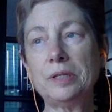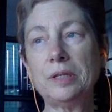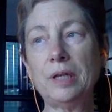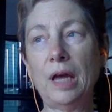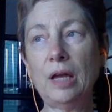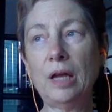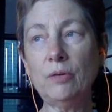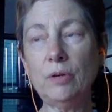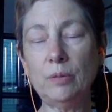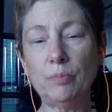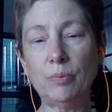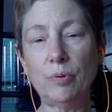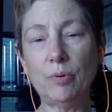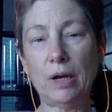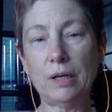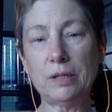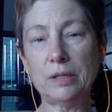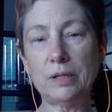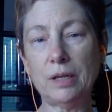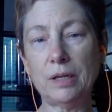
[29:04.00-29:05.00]
the scattering
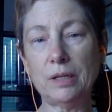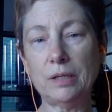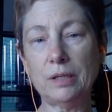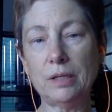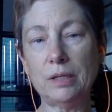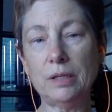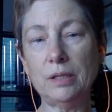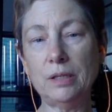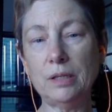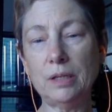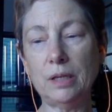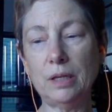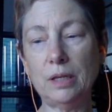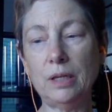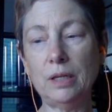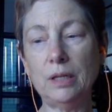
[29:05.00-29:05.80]
process is